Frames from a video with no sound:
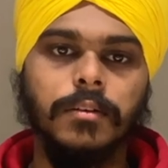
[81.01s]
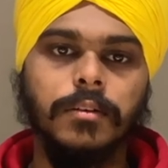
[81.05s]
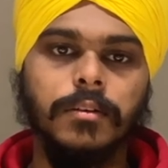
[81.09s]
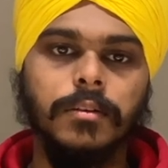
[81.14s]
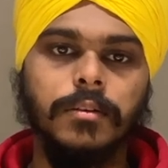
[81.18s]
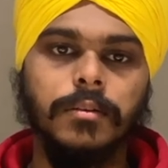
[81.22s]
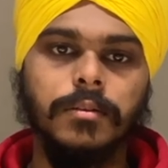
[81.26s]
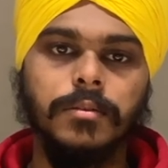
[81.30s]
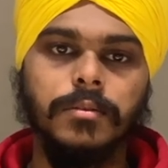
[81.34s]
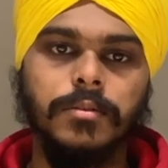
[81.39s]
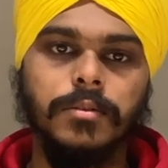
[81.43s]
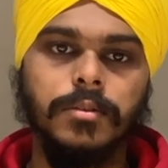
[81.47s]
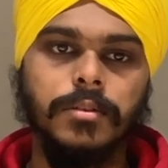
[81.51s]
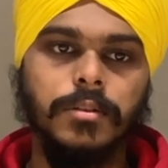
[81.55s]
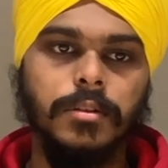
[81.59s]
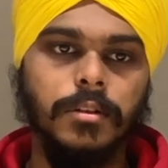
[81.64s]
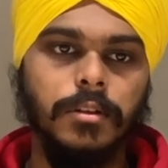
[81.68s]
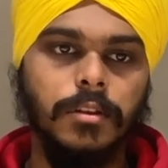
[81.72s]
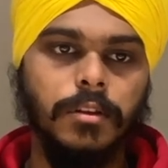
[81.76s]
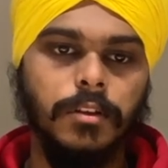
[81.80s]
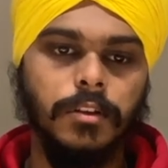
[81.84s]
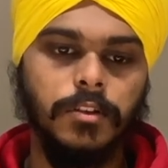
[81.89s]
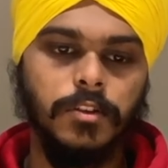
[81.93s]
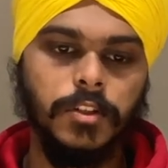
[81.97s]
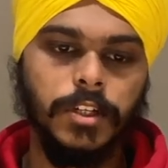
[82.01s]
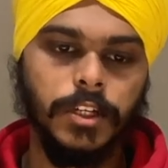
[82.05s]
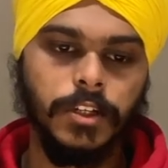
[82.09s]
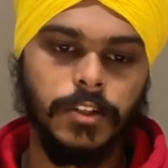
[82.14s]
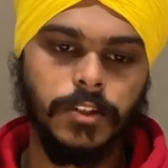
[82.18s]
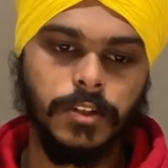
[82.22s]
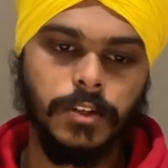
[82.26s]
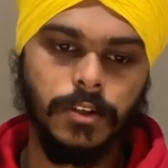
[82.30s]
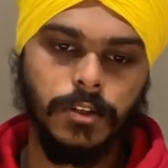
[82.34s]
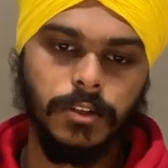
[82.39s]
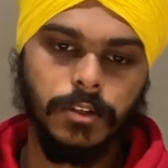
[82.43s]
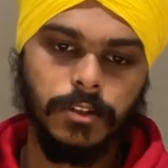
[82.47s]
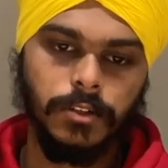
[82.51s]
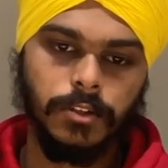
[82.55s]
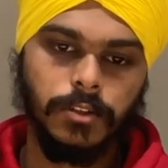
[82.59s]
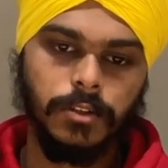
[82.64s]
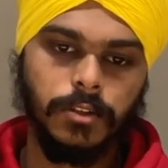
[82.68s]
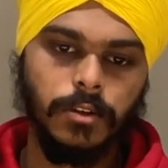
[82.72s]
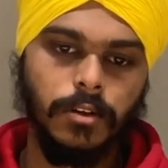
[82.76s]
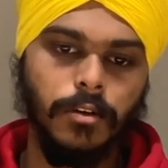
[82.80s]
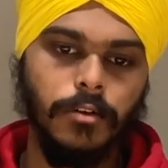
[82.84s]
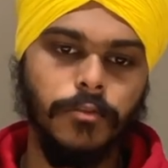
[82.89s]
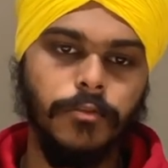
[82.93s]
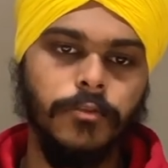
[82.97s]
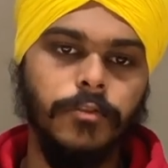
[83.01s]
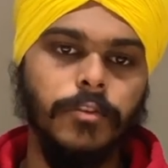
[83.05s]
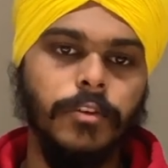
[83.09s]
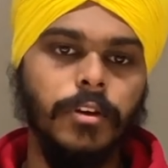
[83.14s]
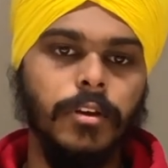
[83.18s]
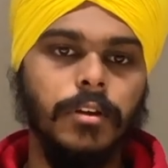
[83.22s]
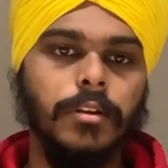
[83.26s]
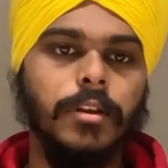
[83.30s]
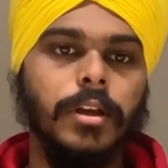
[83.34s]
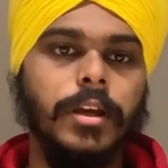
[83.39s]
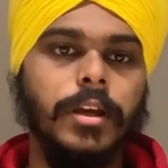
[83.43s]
the gestures of